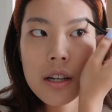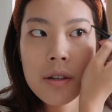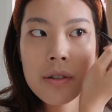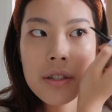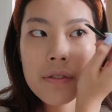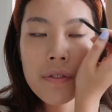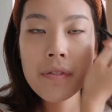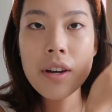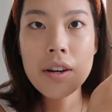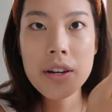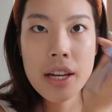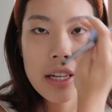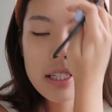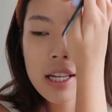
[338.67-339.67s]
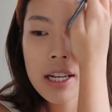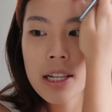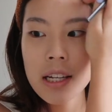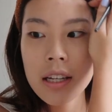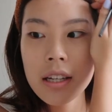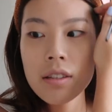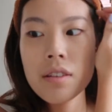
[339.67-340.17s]
it was very
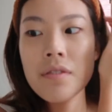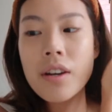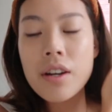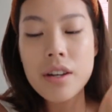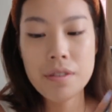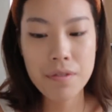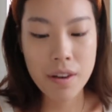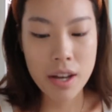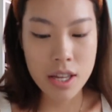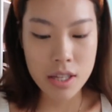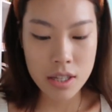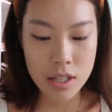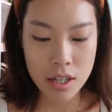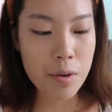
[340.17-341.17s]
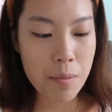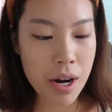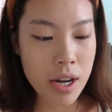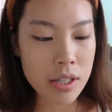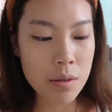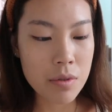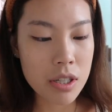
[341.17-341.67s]
exciting and very fun. For
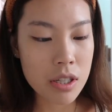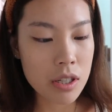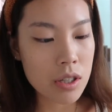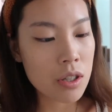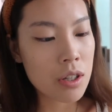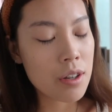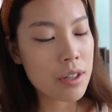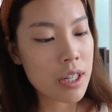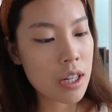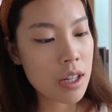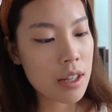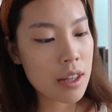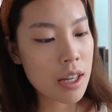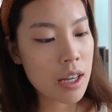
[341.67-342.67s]
brows, I'm just using